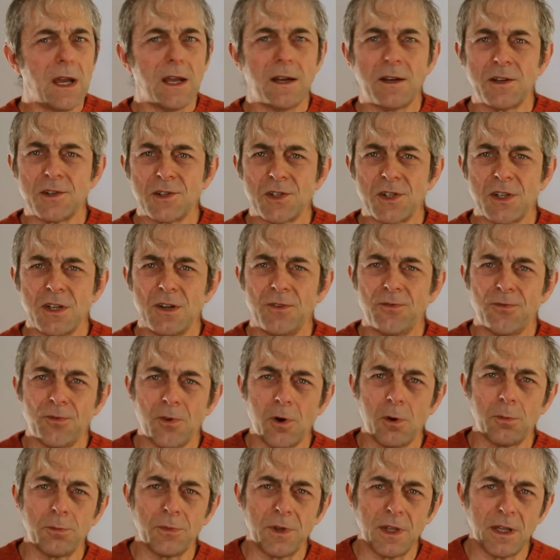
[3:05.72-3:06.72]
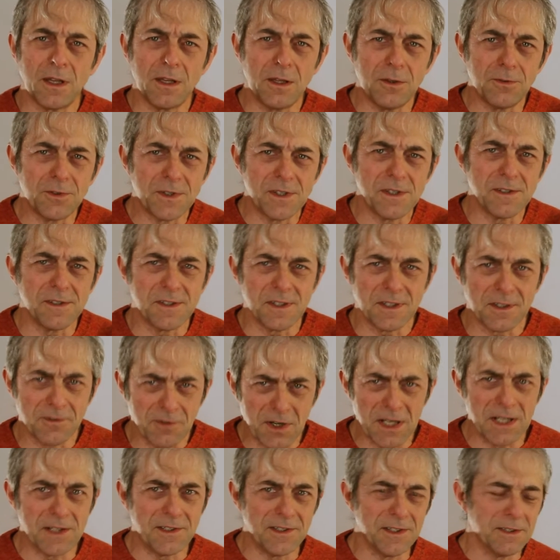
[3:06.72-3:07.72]
energy from the utility
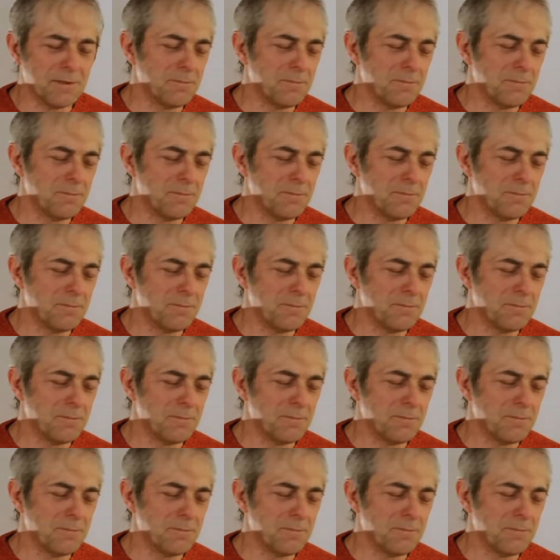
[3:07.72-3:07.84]
grid.